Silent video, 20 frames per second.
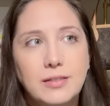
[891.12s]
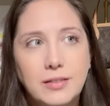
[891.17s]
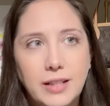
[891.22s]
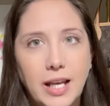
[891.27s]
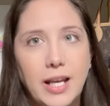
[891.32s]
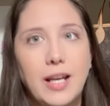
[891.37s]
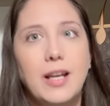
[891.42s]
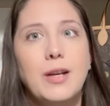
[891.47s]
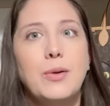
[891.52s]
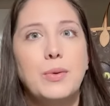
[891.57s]

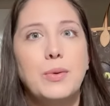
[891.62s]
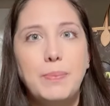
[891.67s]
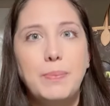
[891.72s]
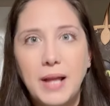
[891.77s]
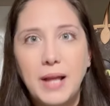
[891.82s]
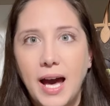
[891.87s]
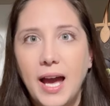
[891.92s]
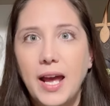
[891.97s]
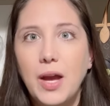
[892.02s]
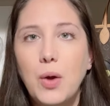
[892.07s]
They
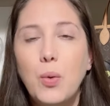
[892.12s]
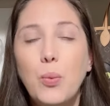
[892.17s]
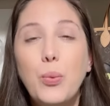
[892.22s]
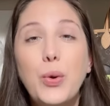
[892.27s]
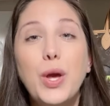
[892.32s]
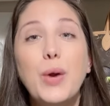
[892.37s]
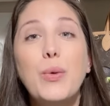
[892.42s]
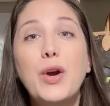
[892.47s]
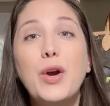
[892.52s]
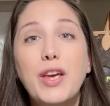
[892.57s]
reply,
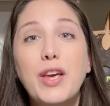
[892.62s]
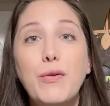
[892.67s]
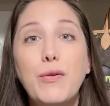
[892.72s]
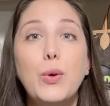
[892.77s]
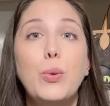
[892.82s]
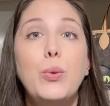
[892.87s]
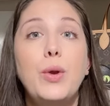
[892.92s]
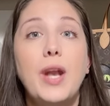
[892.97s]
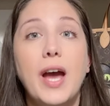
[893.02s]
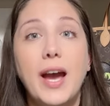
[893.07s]
we will give
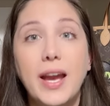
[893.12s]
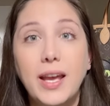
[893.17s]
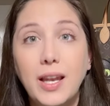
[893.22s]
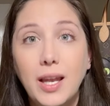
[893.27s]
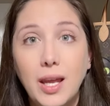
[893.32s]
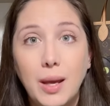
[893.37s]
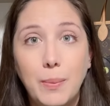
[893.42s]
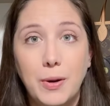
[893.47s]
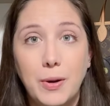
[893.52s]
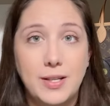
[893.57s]
you
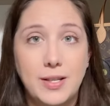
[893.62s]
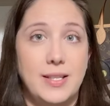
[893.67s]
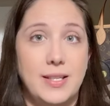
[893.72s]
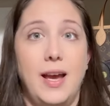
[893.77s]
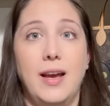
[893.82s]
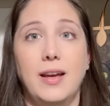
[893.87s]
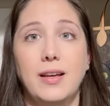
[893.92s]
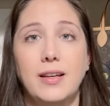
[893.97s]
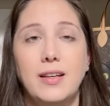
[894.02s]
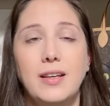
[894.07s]
90%.